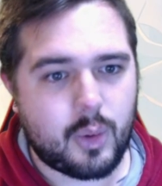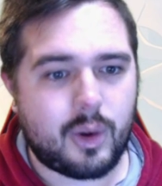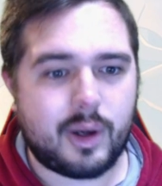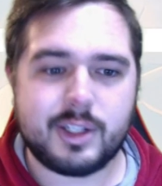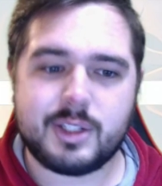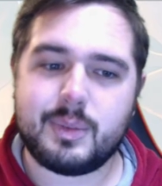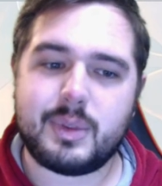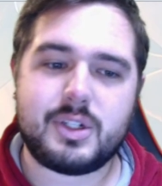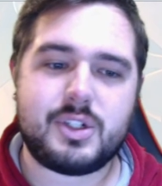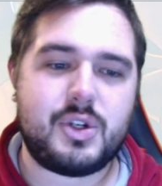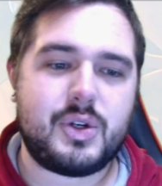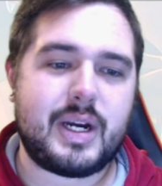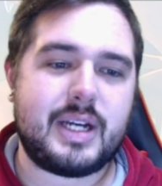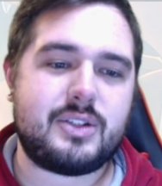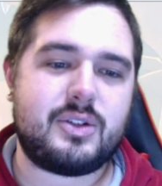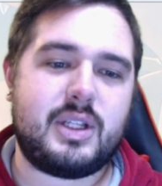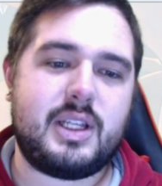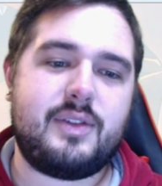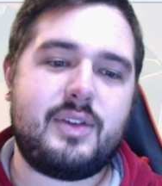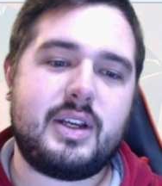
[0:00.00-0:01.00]
Also, make sure you guys
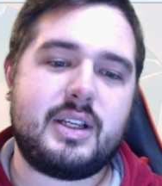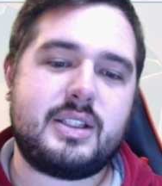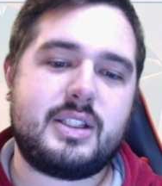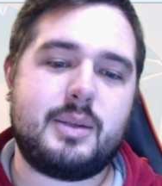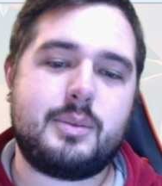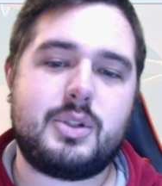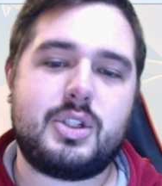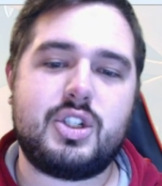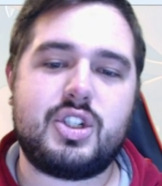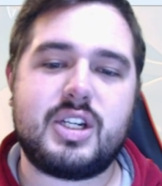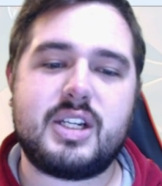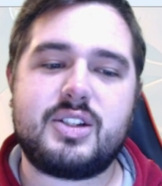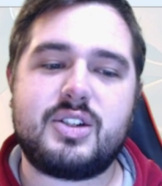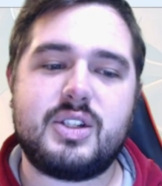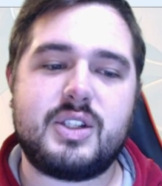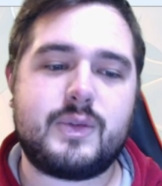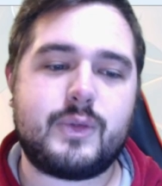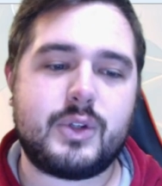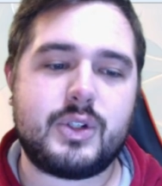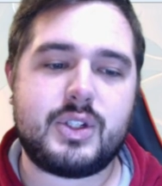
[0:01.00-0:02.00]
are leaving some
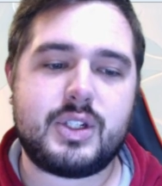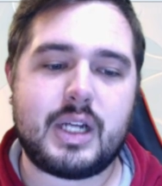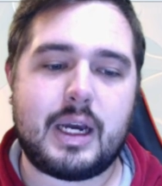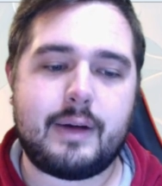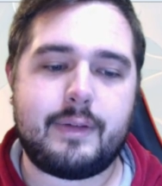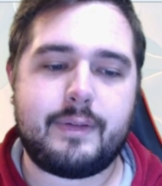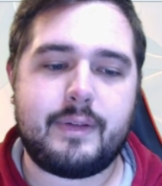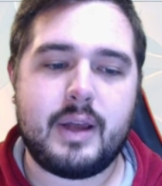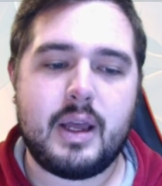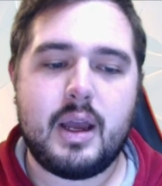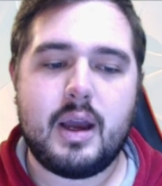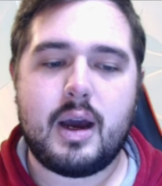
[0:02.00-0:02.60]
suggestions for stuff.